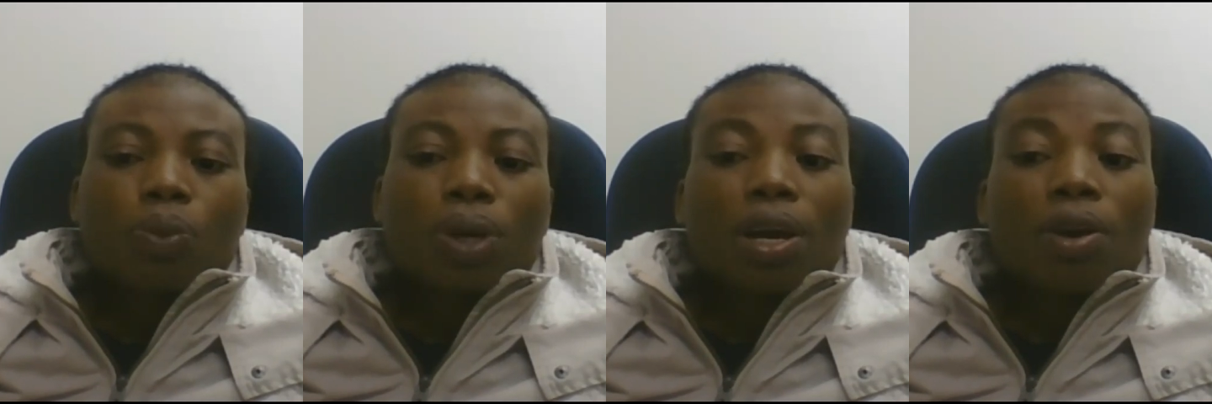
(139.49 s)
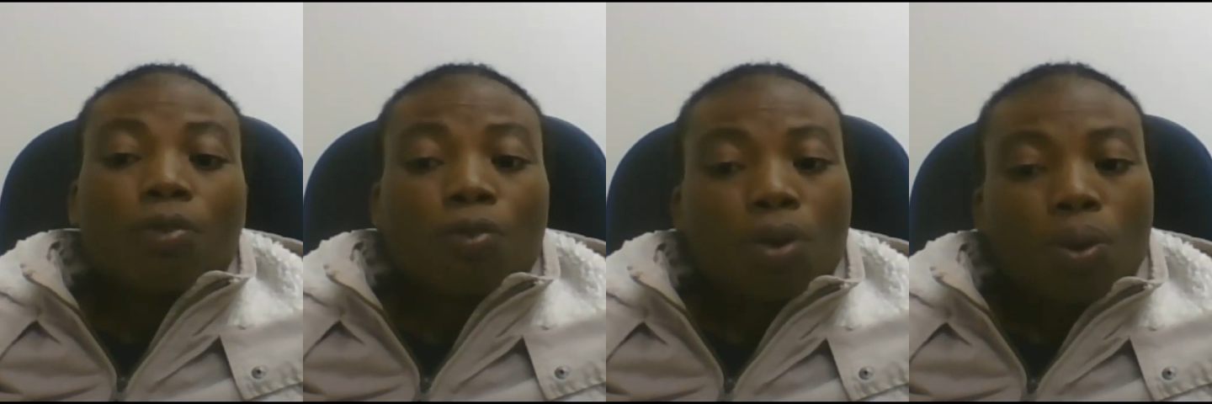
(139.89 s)
we
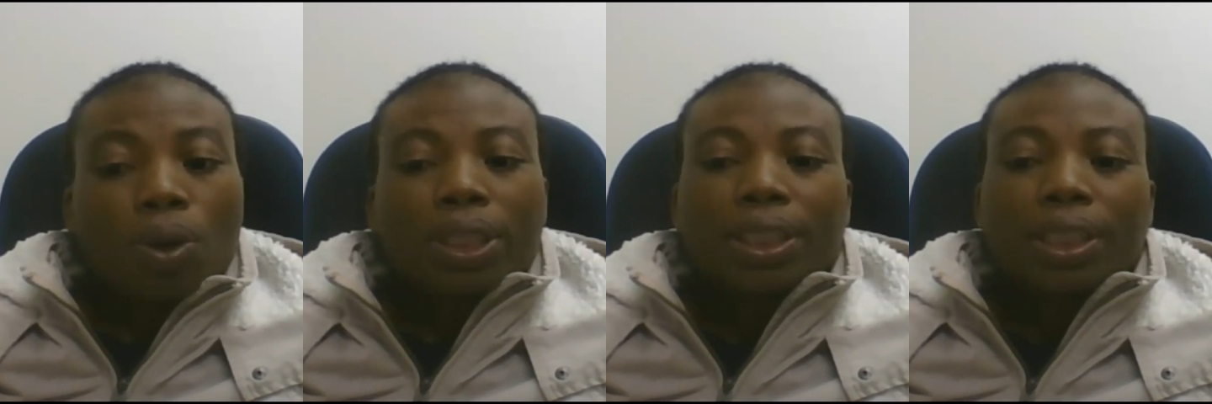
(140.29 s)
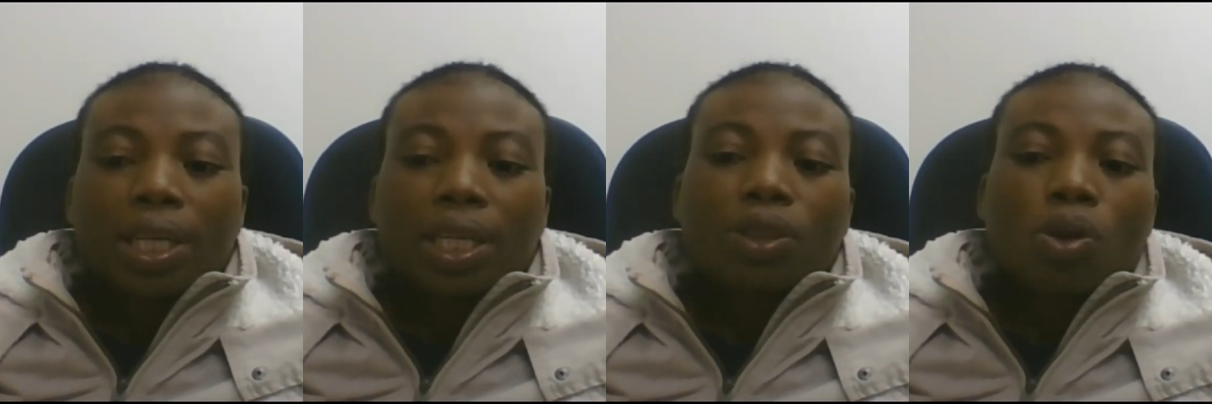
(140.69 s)
can forward
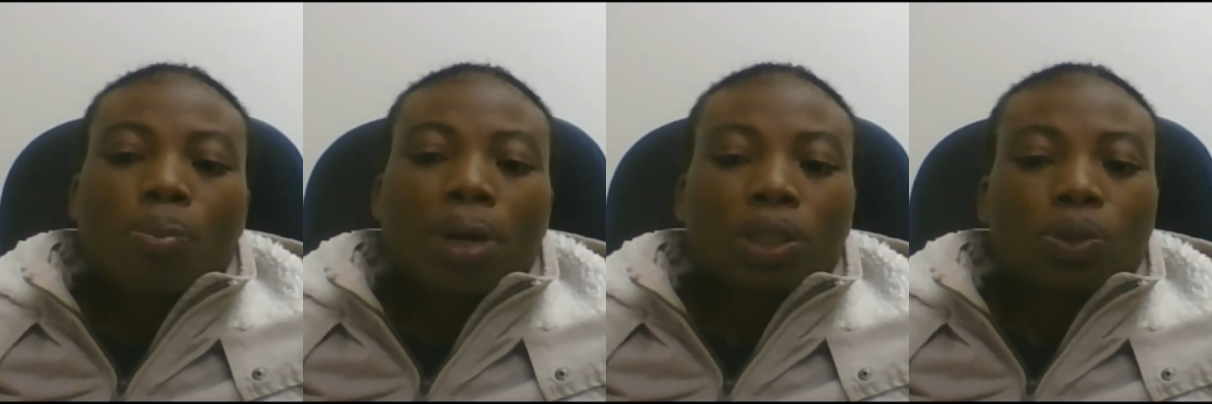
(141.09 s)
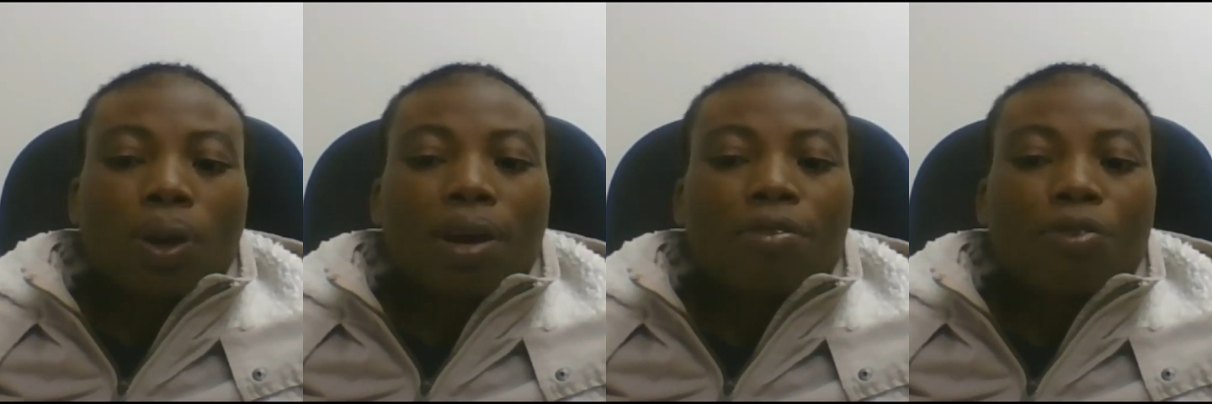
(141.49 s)
Janet's number to
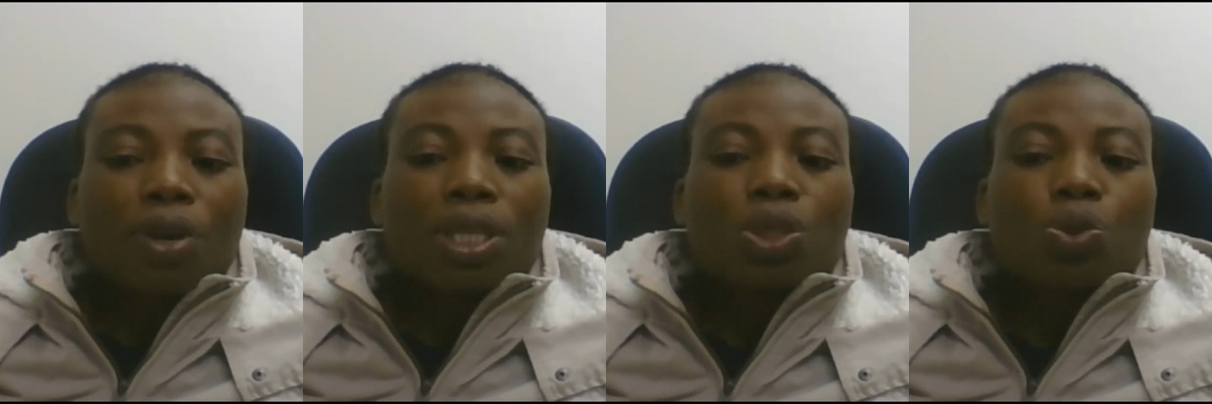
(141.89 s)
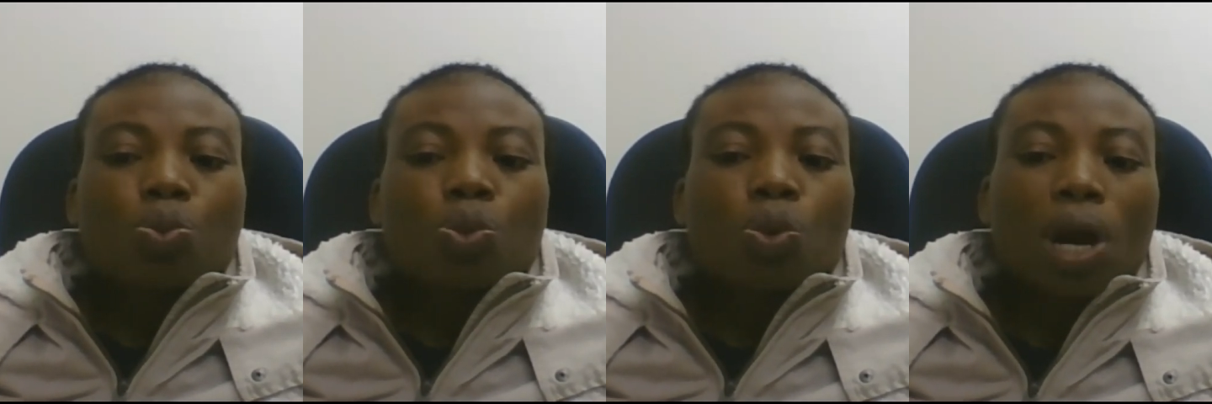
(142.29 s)
our friends
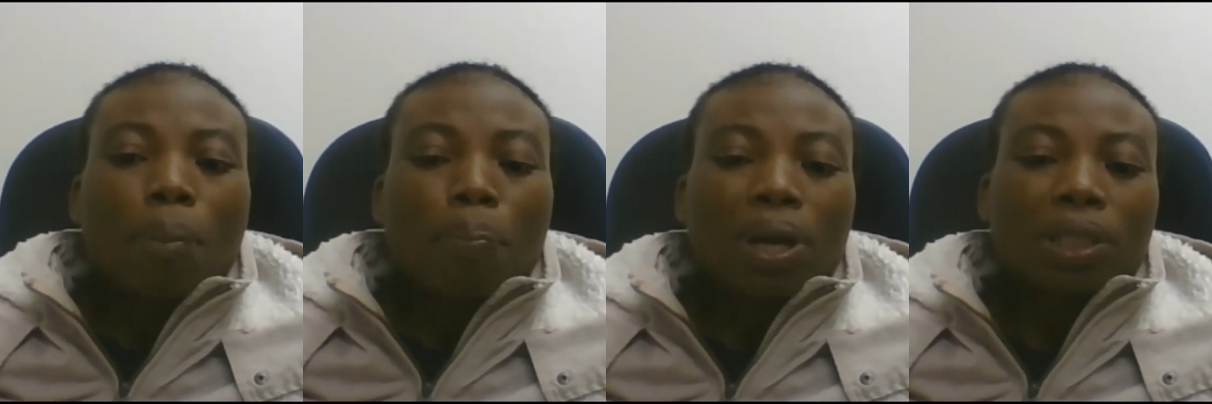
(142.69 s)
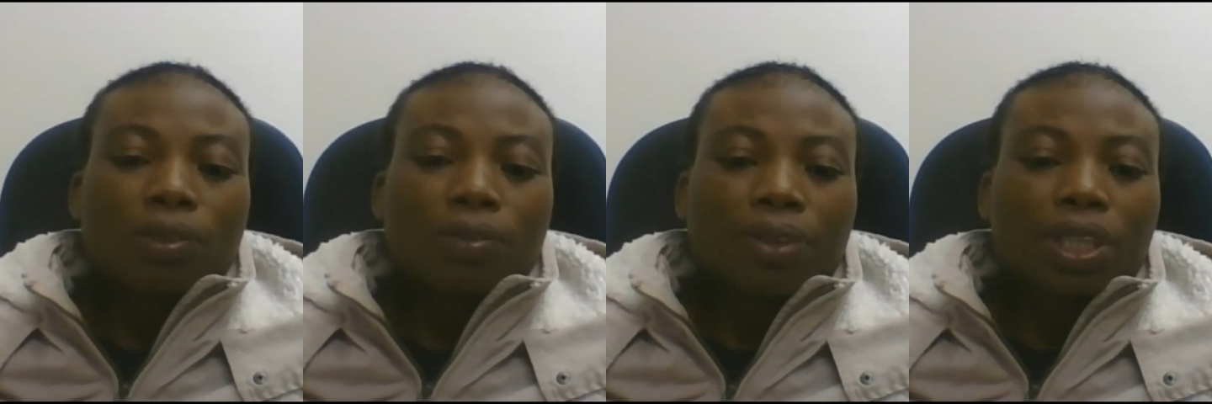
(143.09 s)
who are
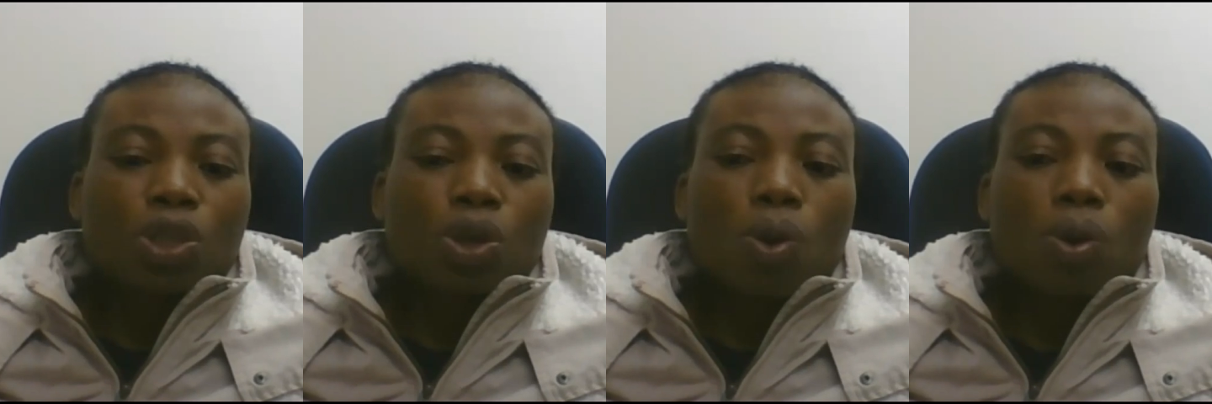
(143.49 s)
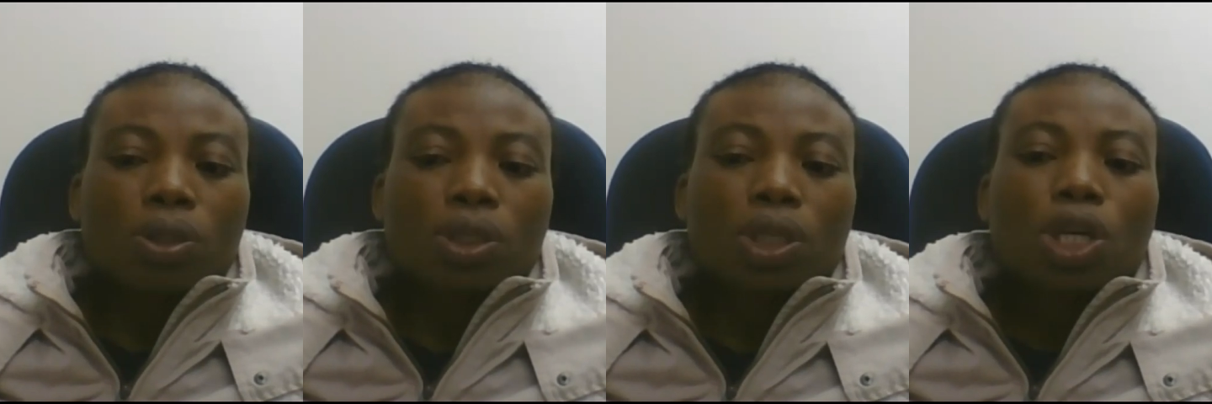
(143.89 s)
part of this
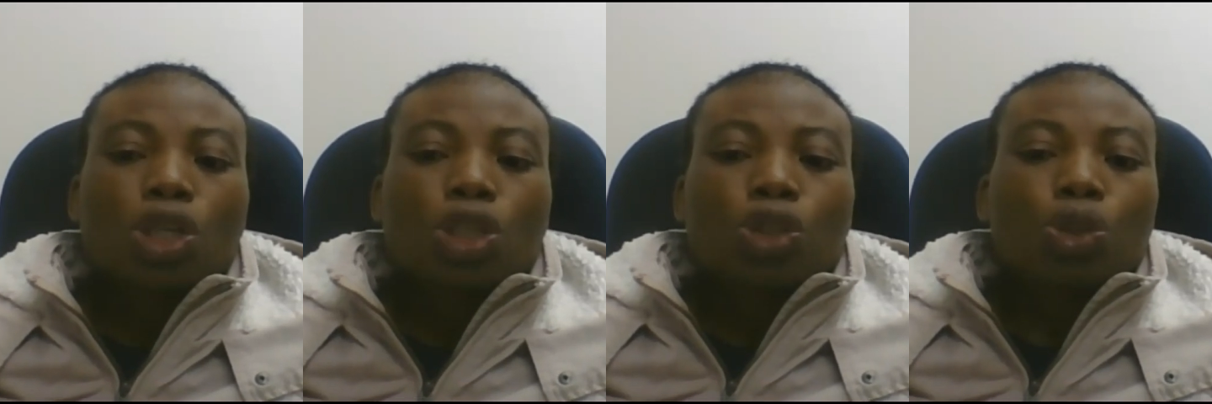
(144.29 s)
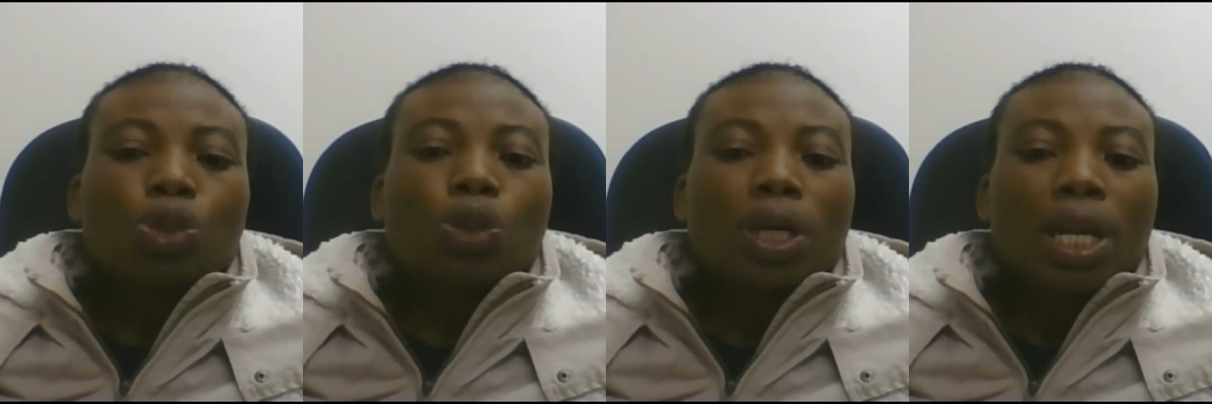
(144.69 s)
course to
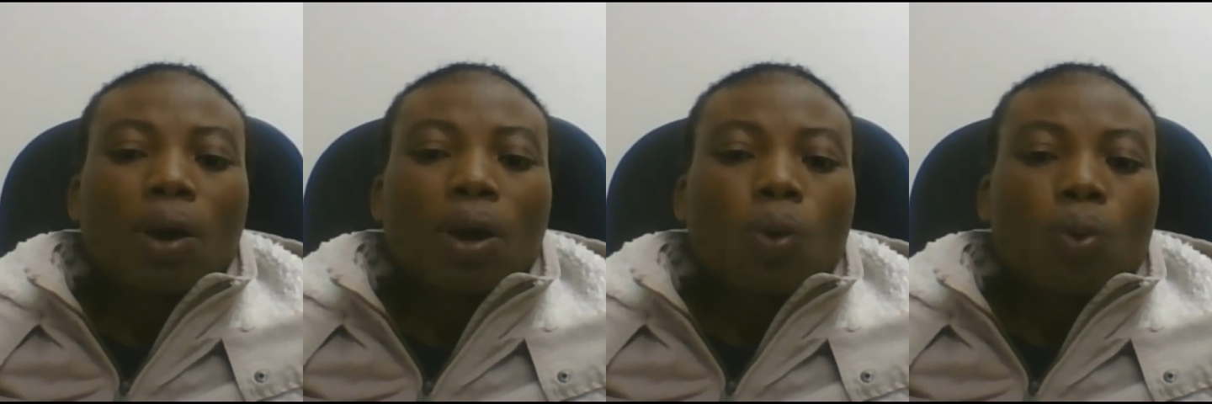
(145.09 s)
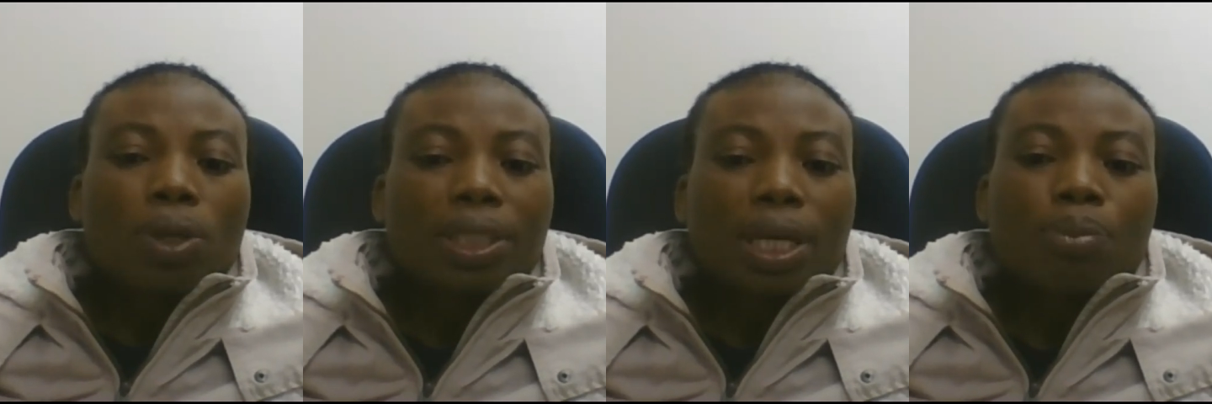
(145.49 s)
join our
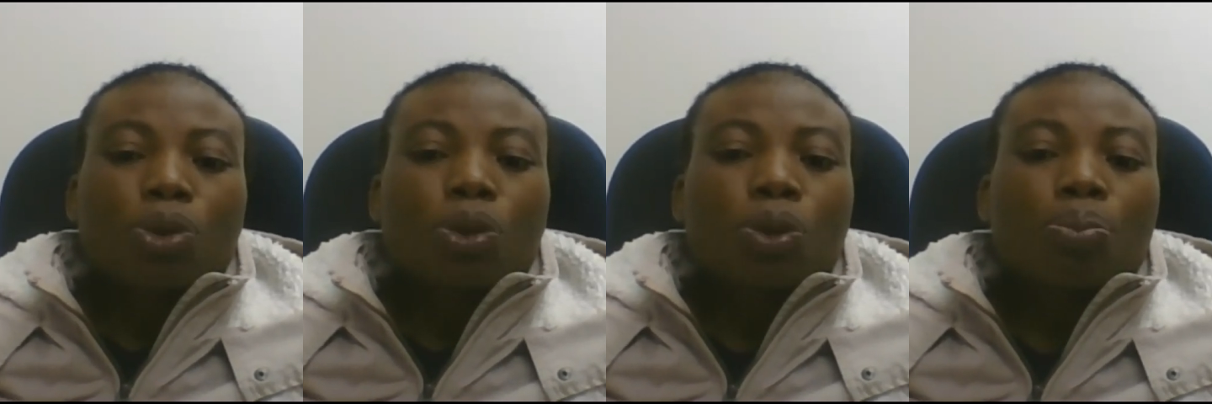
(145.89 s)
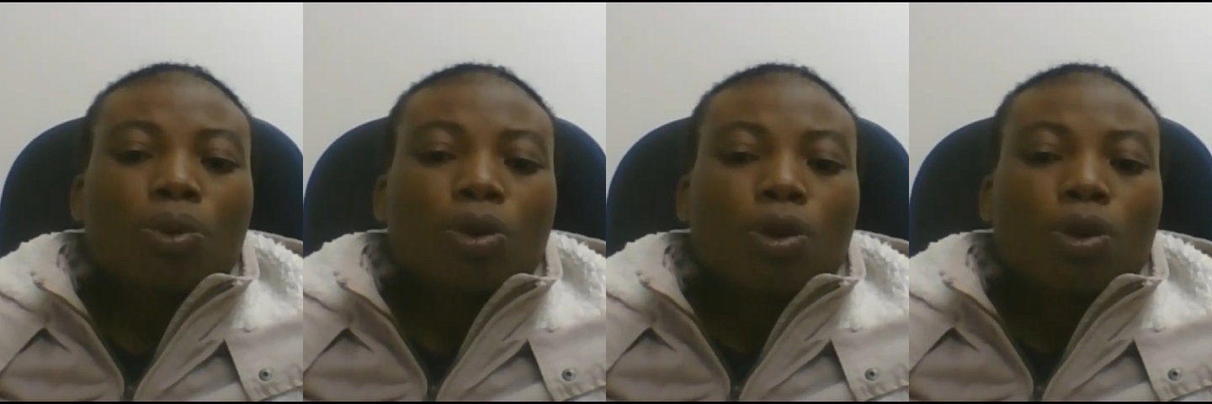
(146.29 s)
WhatsApp group